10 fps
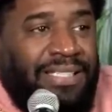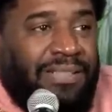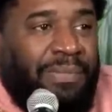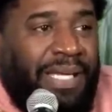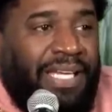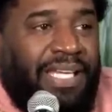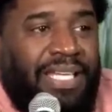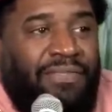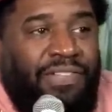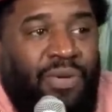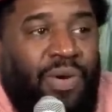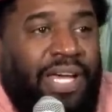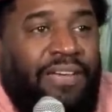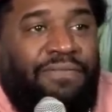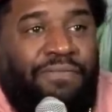look, man, if
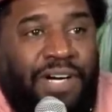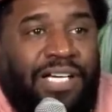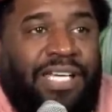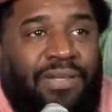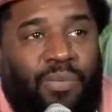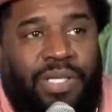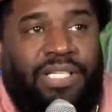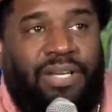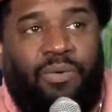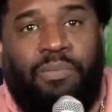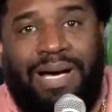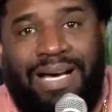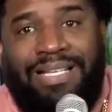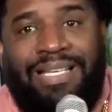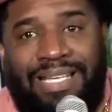you ain't fucking with
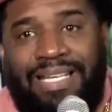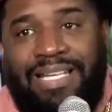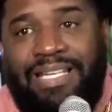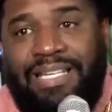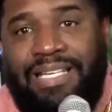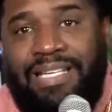nobody,